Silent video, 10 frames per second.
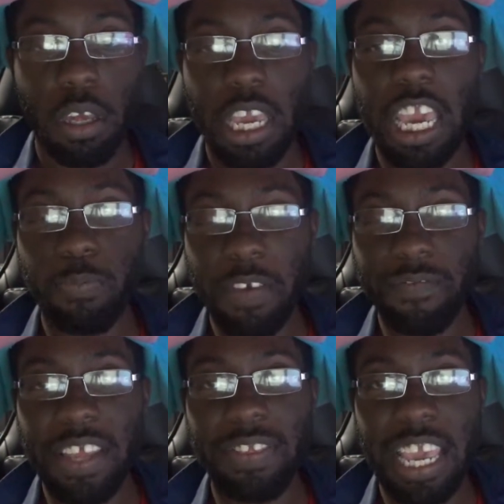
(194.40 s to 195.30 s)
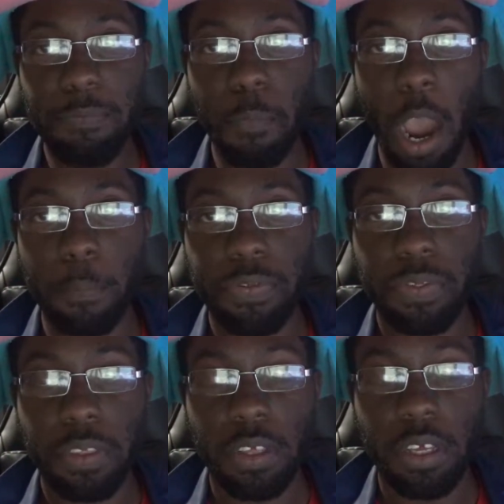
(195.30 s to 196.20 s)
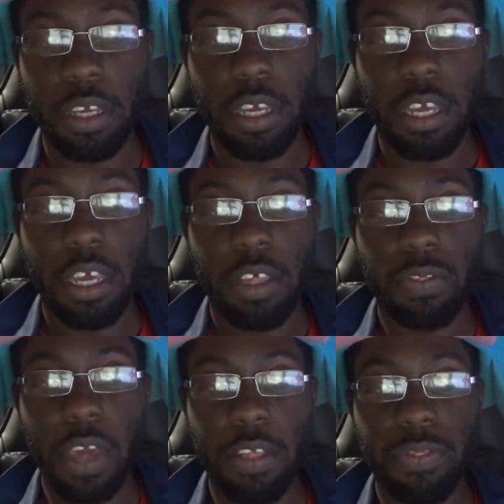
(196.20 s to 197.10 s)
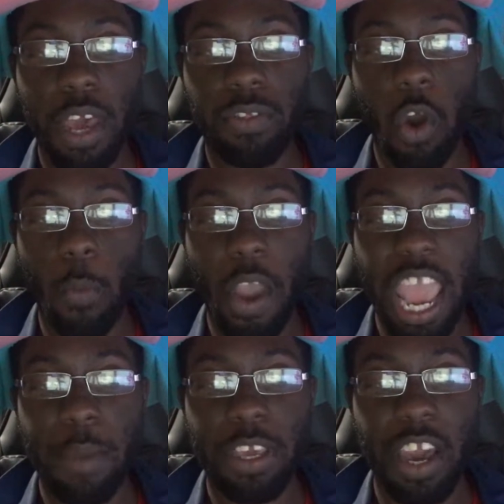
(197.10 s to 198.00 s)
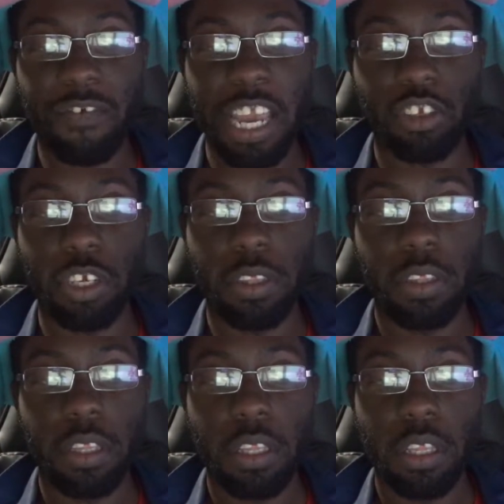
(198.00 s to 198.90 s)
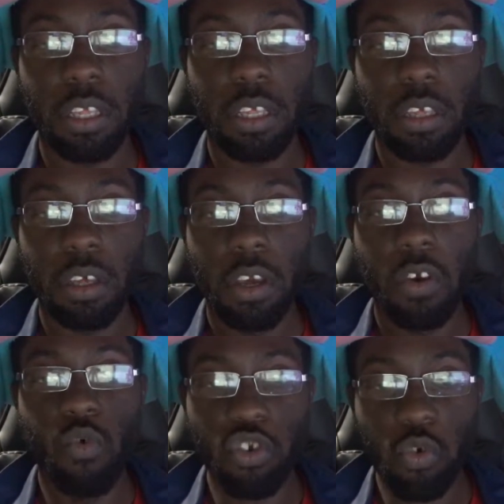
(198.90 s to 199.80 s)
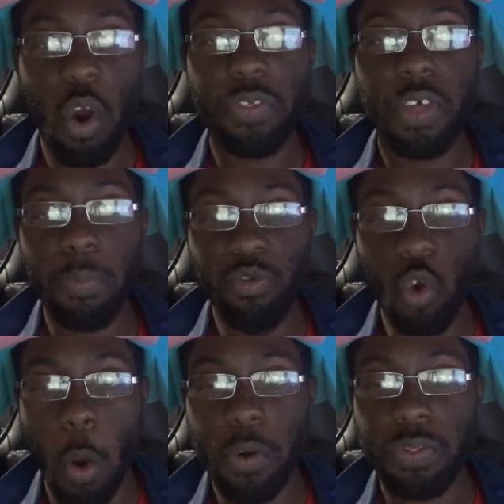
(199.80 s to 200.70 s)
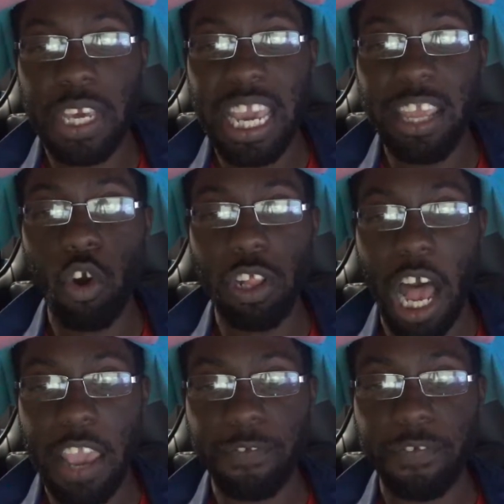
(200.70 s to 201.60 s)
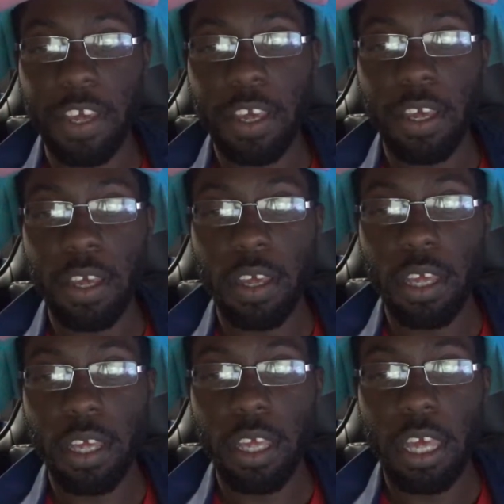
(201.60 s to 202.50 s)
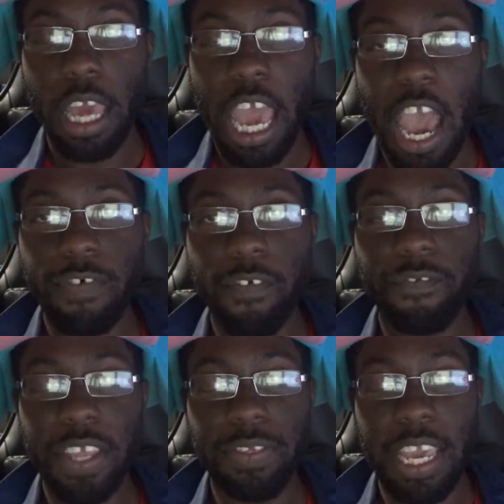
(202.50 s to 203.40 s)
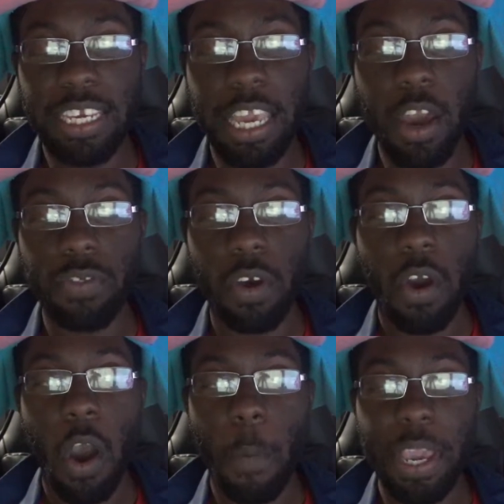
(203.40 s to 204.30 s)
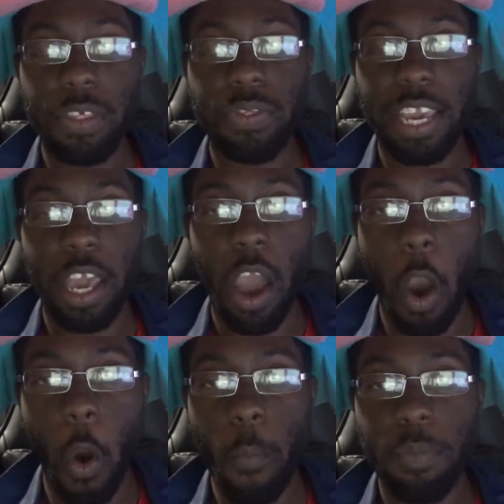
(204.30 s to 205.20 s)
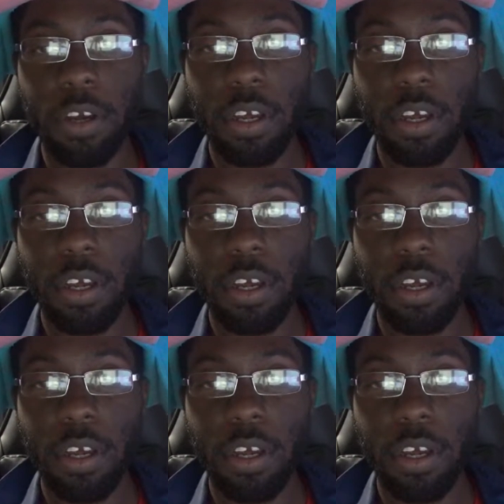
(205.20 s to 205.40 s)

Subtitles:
It's been 15 months since a normal anime convention. Would you want some normalcy in your life after 15 years of being stuck at home?